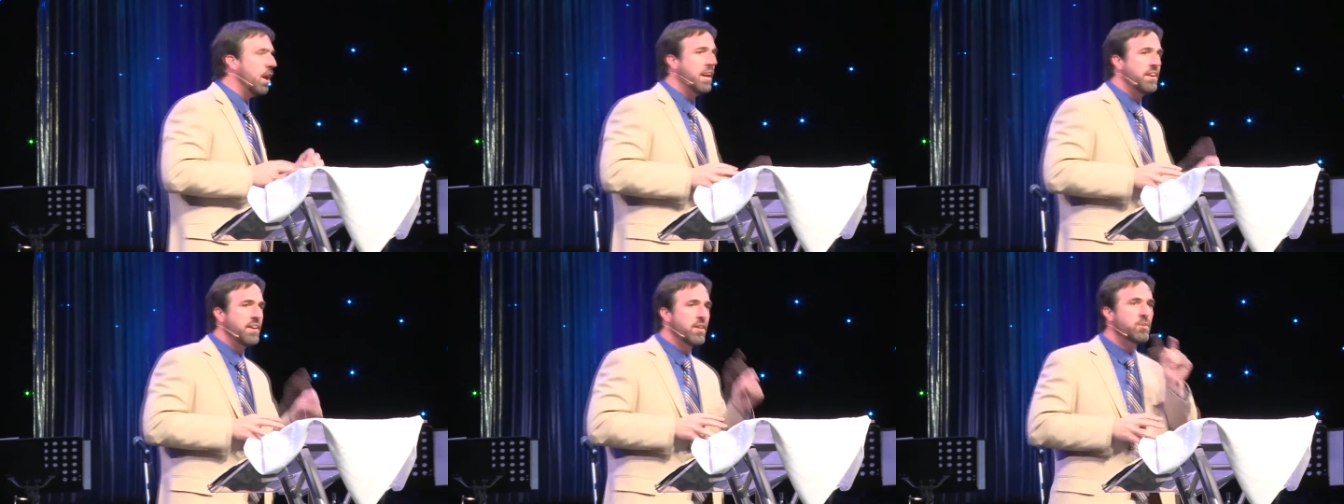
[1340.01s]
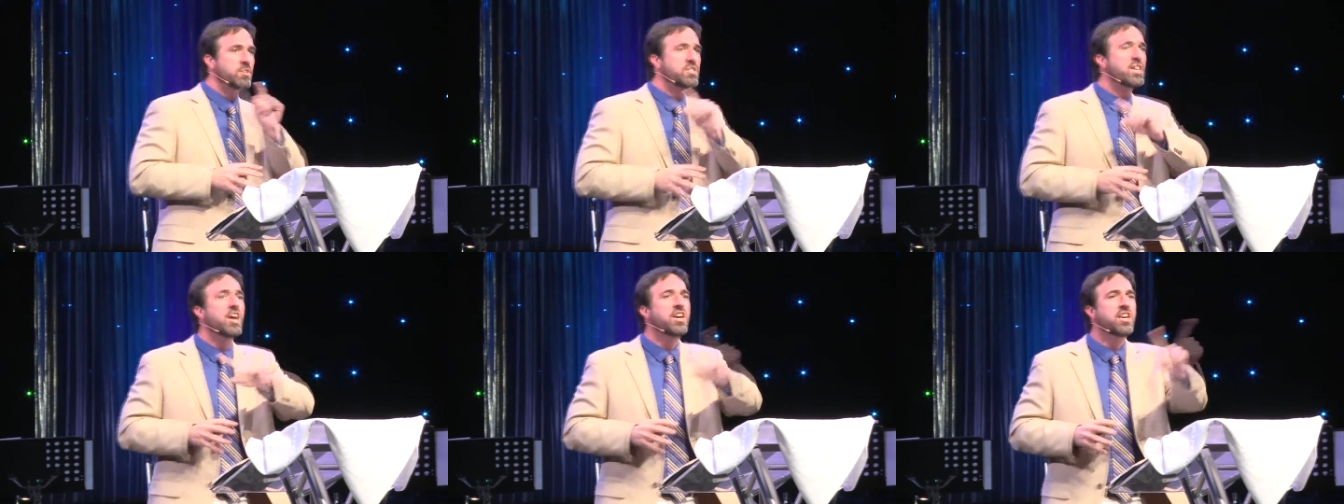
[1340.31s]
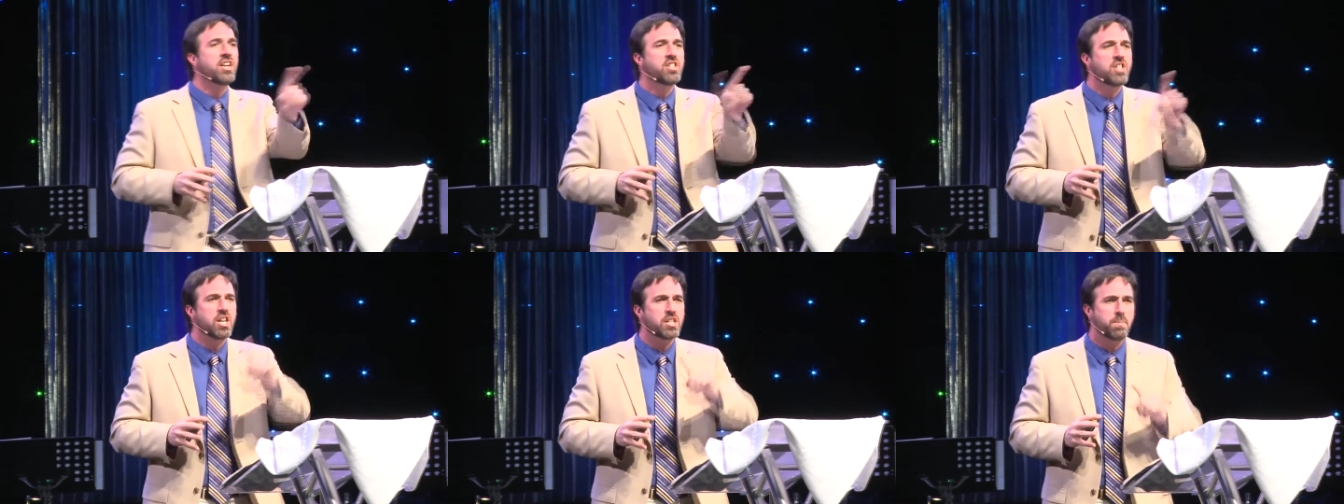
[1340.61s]
in other words,
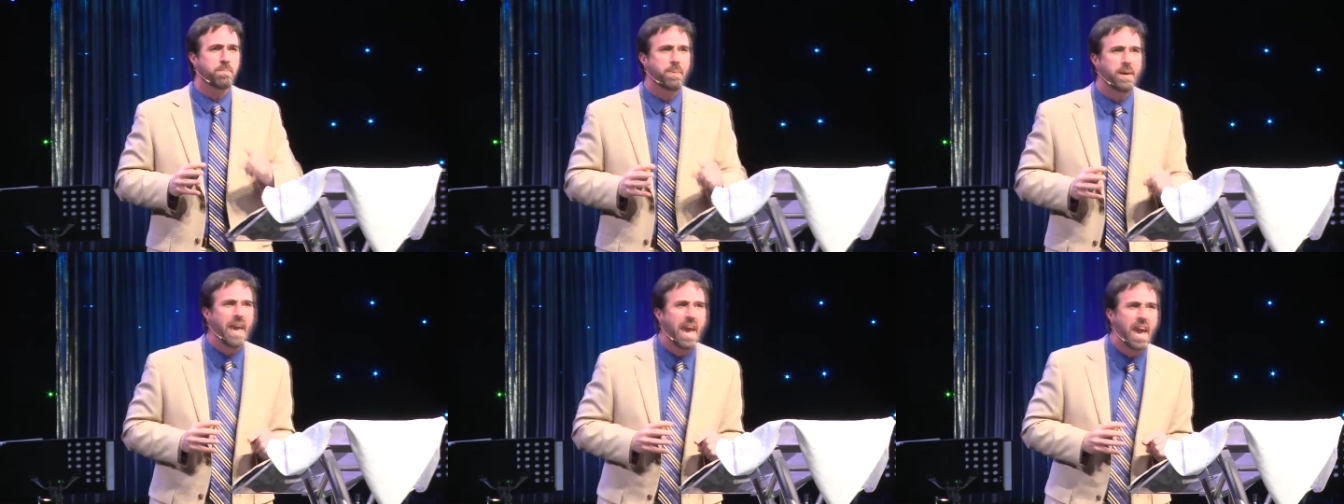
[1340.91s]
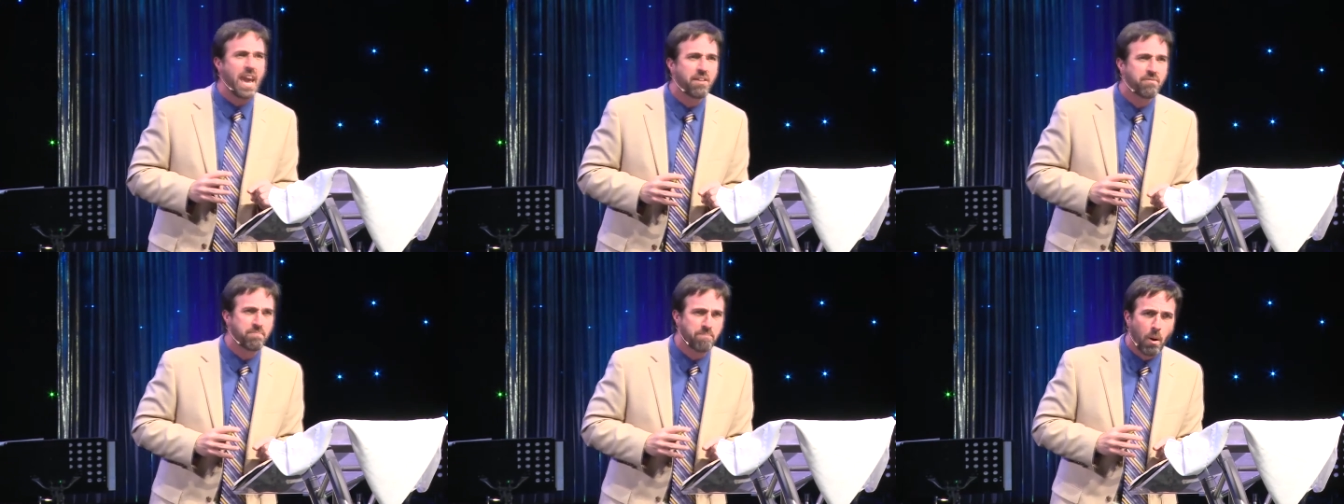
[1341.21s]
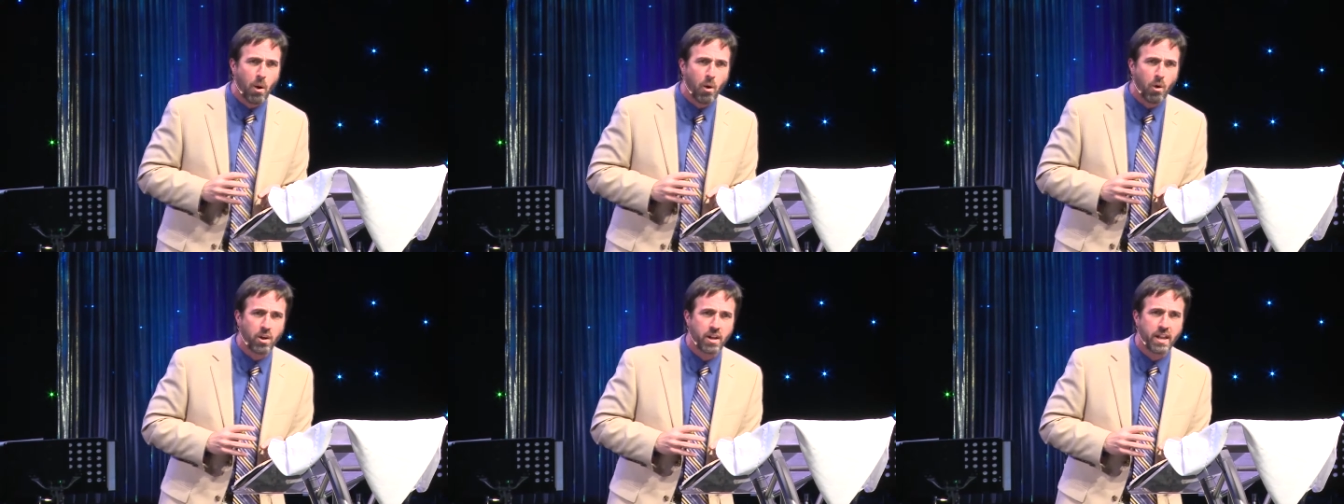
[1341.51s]
you just behave
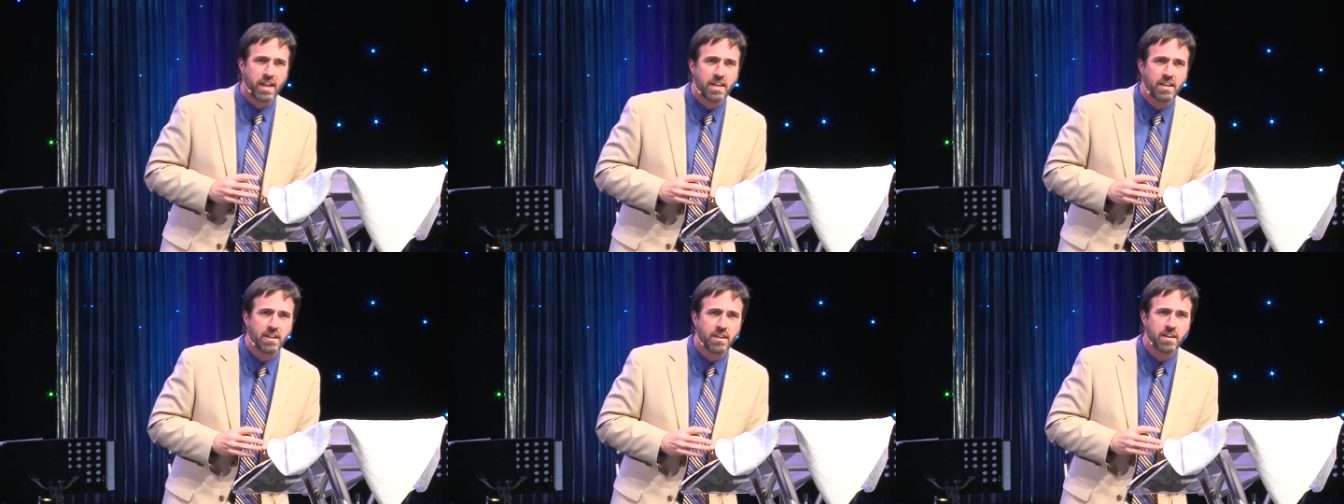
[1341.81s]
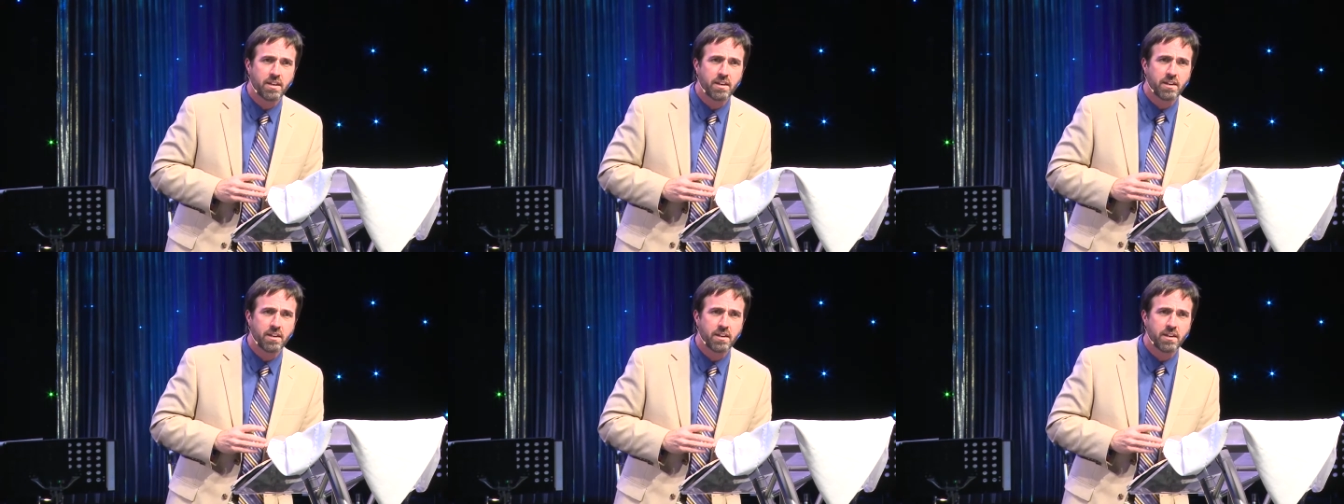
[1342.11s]
poorly,